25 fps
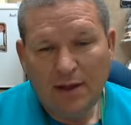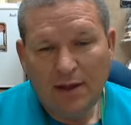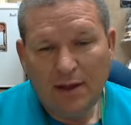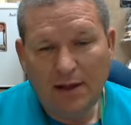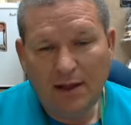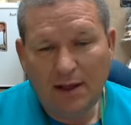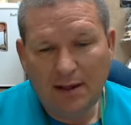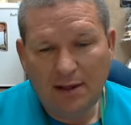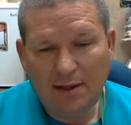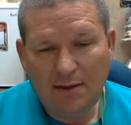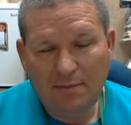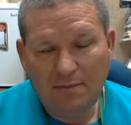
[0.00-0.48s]

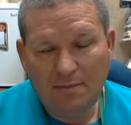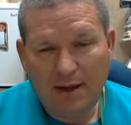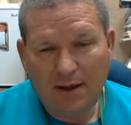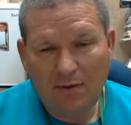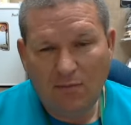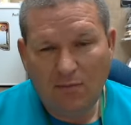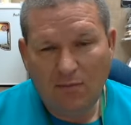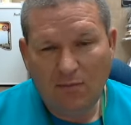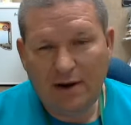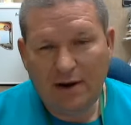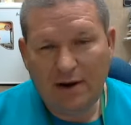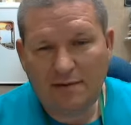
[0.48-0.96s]
I
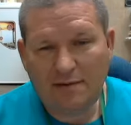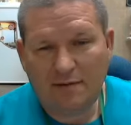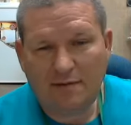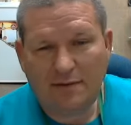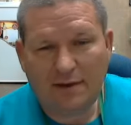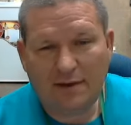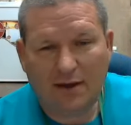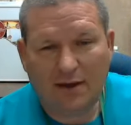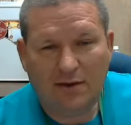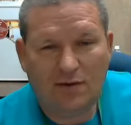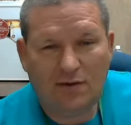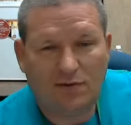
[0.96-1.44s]
wanted to
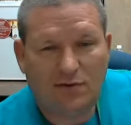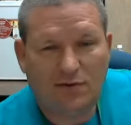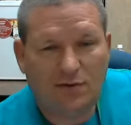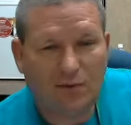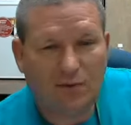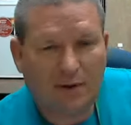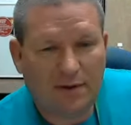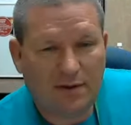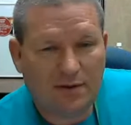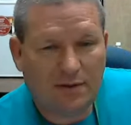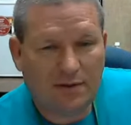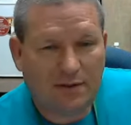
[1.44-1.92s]
tell you
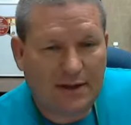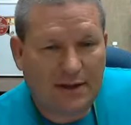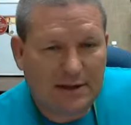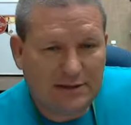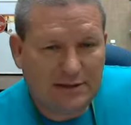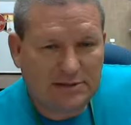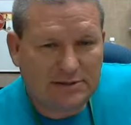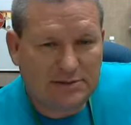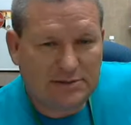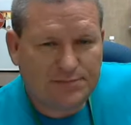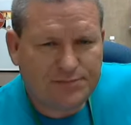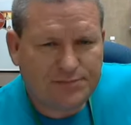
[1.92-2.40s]
2 other
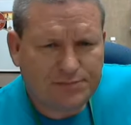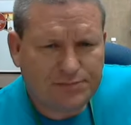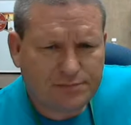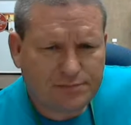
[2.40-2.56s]
things.